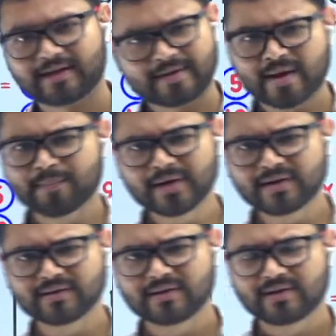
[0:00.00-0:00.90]
Remember?
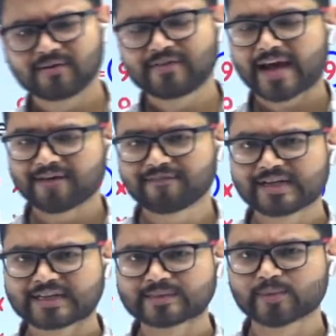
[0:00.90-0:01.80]
We have
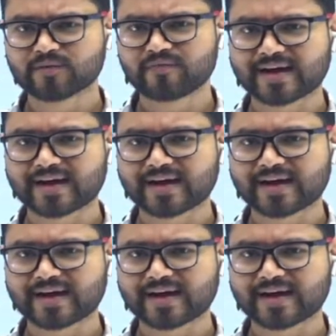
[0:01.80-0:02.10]
learned about